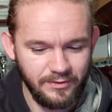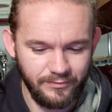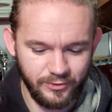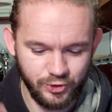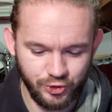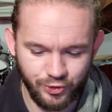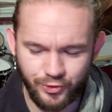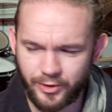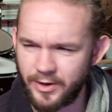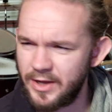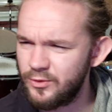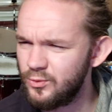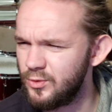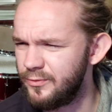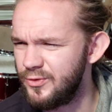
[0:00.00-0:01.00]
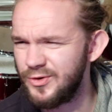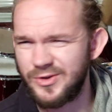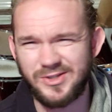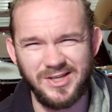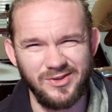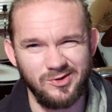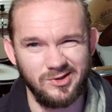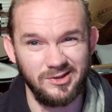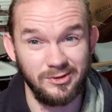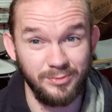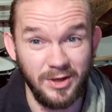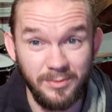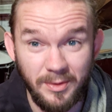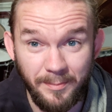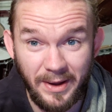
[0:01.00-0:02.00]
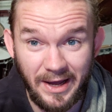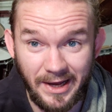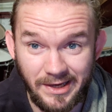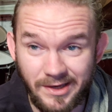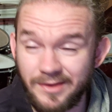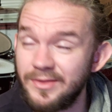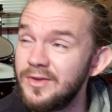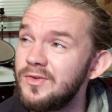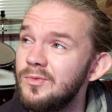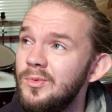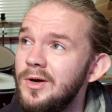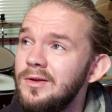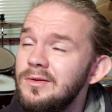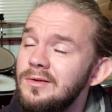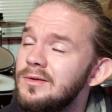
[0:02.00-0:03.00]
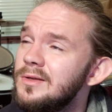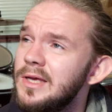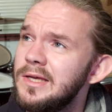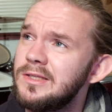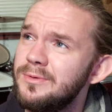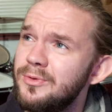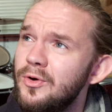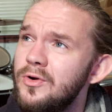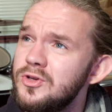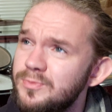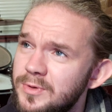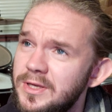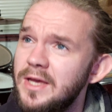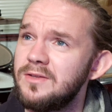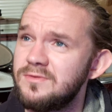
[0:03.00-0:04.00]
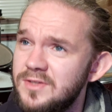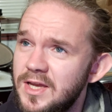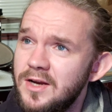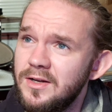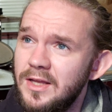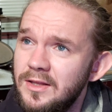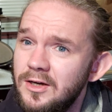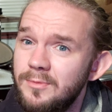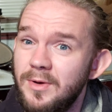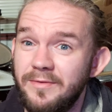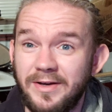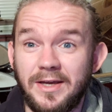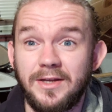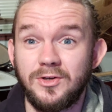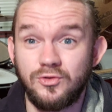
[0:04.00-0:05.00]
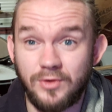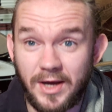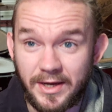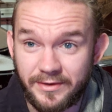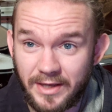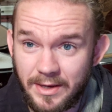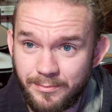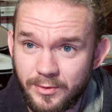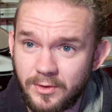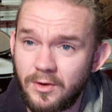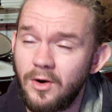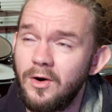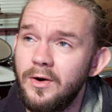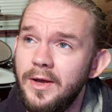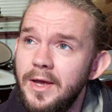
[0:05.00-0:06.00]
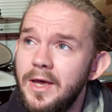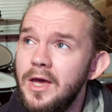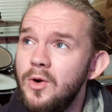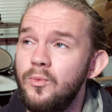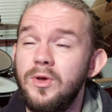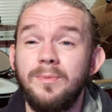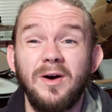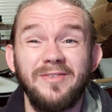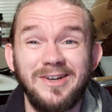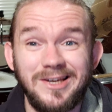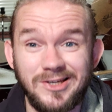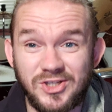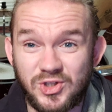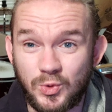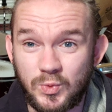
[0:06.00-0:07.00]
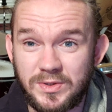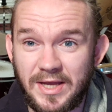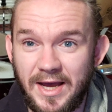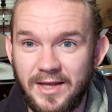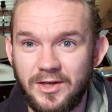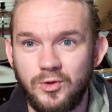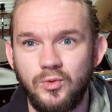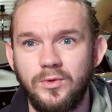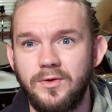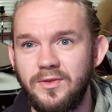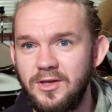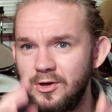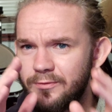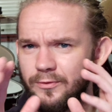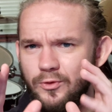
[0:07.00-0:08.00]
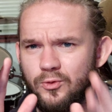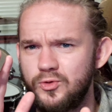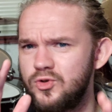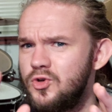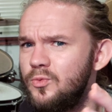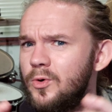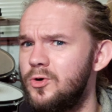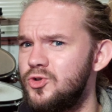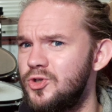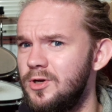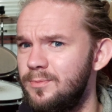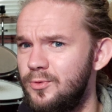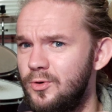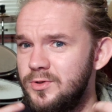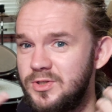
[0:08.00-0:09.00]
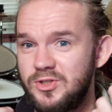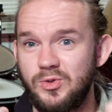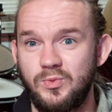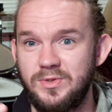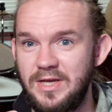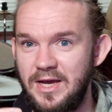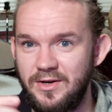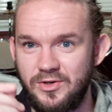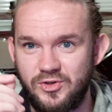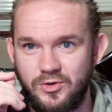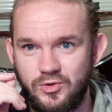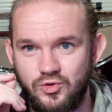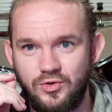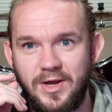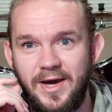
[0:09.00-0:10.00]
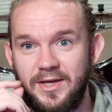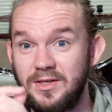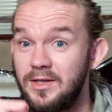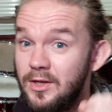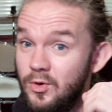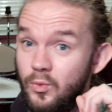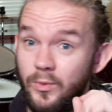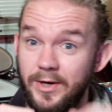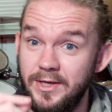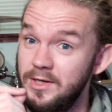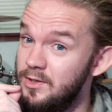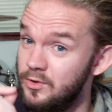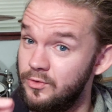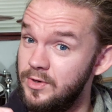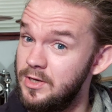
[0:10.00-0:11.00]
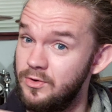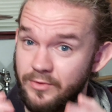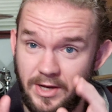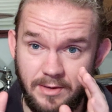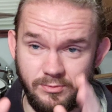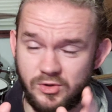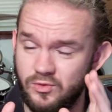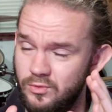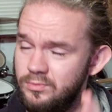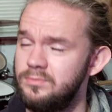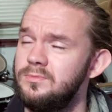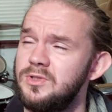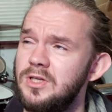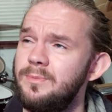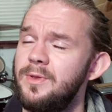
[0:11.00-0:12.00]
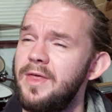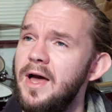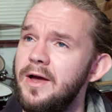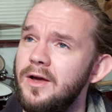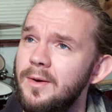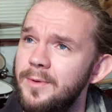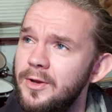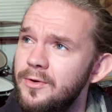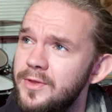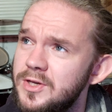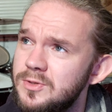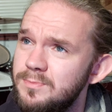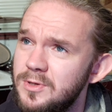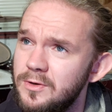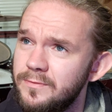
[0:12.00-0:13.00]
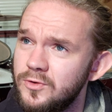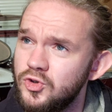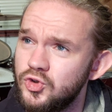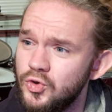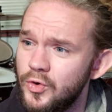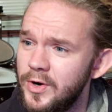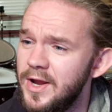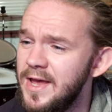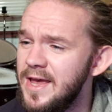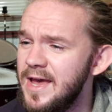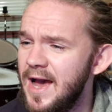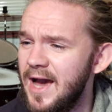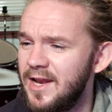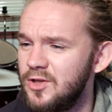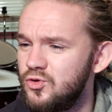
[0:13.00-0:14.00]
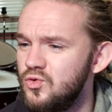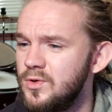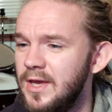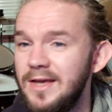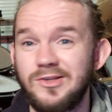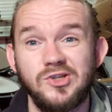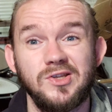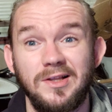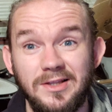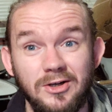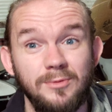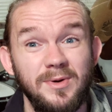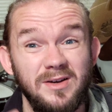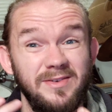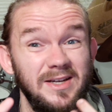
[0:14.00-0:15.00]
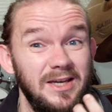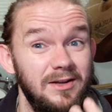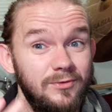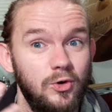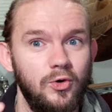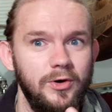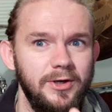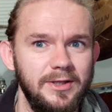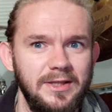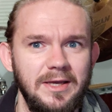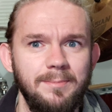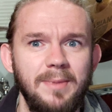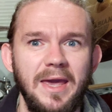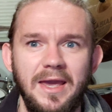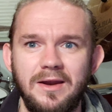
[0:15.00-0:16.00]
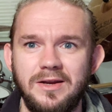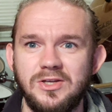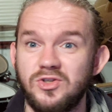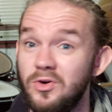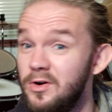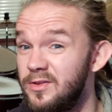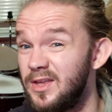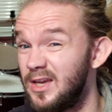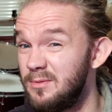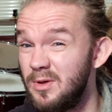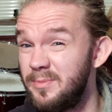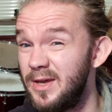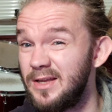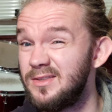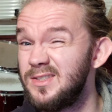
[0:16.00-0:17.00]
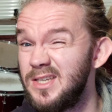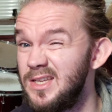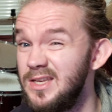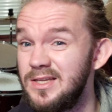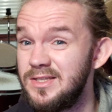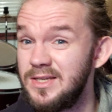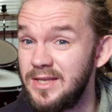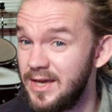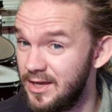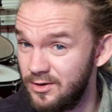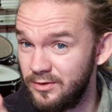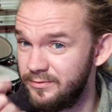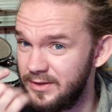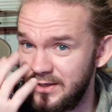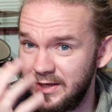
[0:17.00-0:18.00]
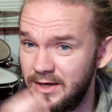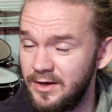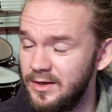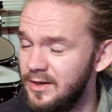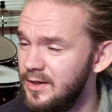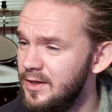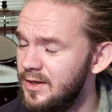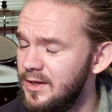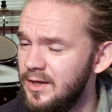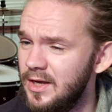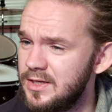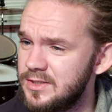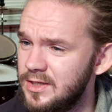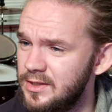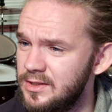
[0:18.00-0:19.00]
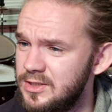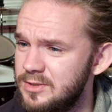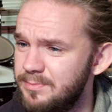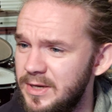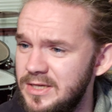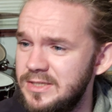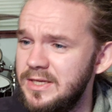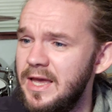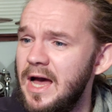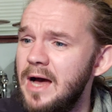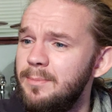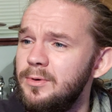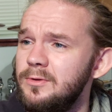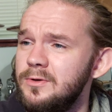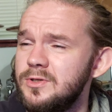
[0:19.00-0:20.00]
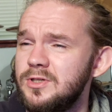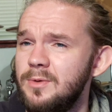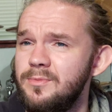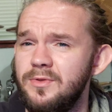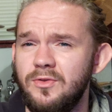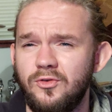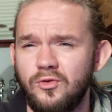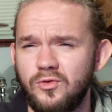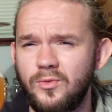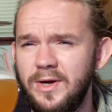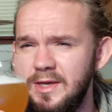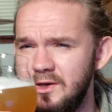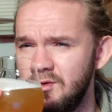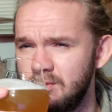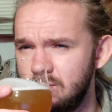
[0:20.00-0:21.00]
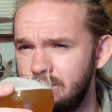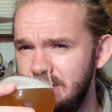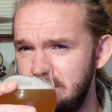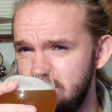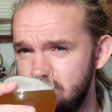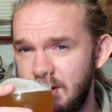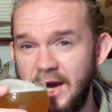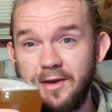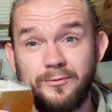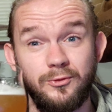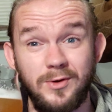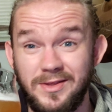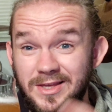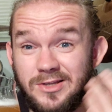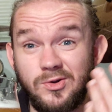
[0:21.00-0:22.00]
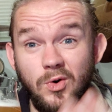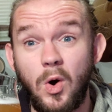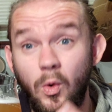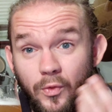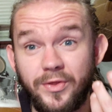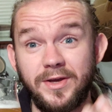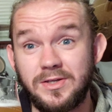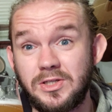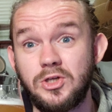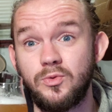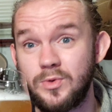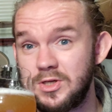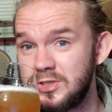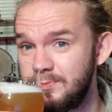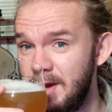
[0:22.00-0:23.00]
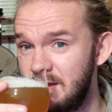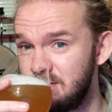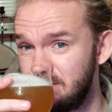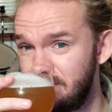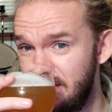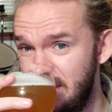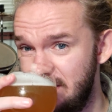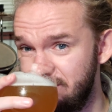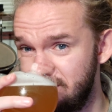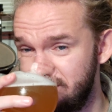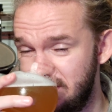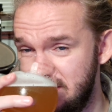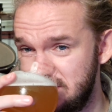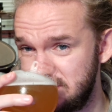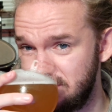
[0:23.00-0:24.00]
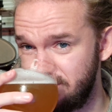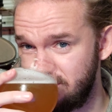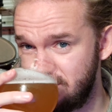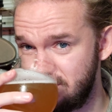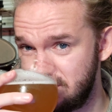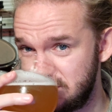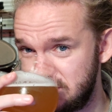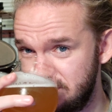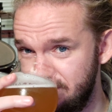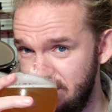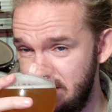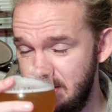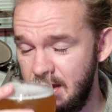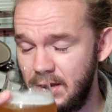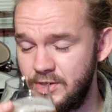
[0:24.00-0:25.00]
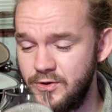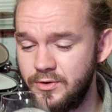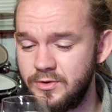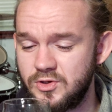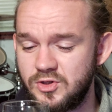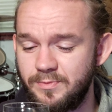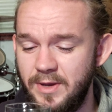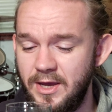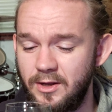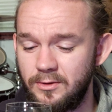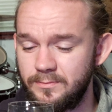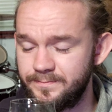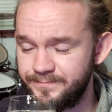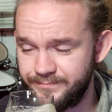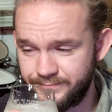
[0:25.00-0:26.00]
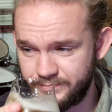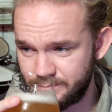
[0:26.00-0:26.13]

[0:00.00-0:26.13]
for sure. I don't know if you could say there's a little bit of papaya in this one, to be honest. But yeah, certainly a little bit of a kind of dried apricot, wee bit of a kind of sultana note in there. For those of you watching abroad, sultanas are dried kind of white and green grapes, so some of that coming out of this beer, for sure. And I do get just a little bit of a kind of oily, peary sort of thing, and maybe a teeny hint of like a slightly spicy apple or something. So quite, you know, quite dried fruity. These are all things that you would expect of a Hefeweizen, of course. And you can smell